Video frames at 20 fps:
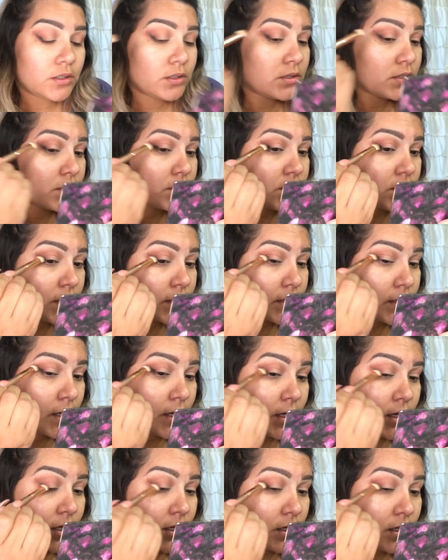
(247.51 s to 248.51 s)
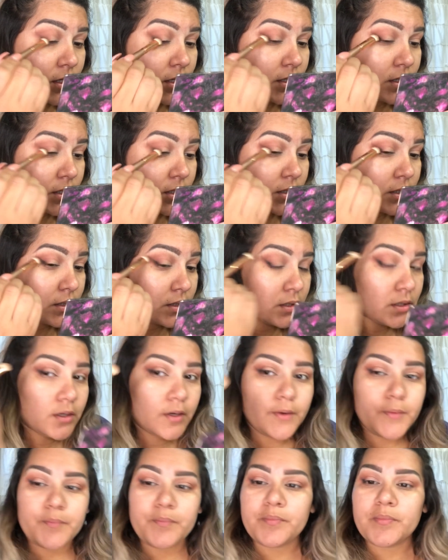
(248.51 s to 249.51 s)
just like that.
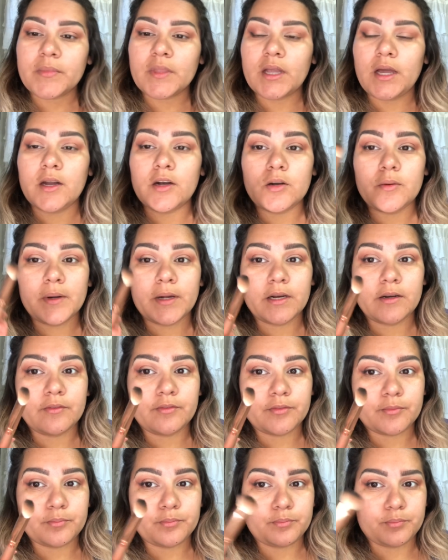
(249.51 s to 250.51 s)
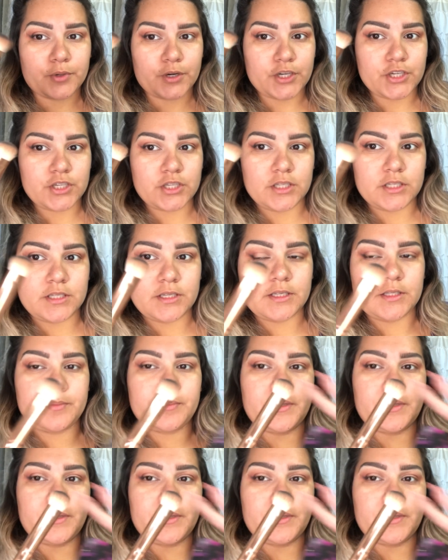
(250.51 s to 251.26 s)
I don't know what kind of brush this is,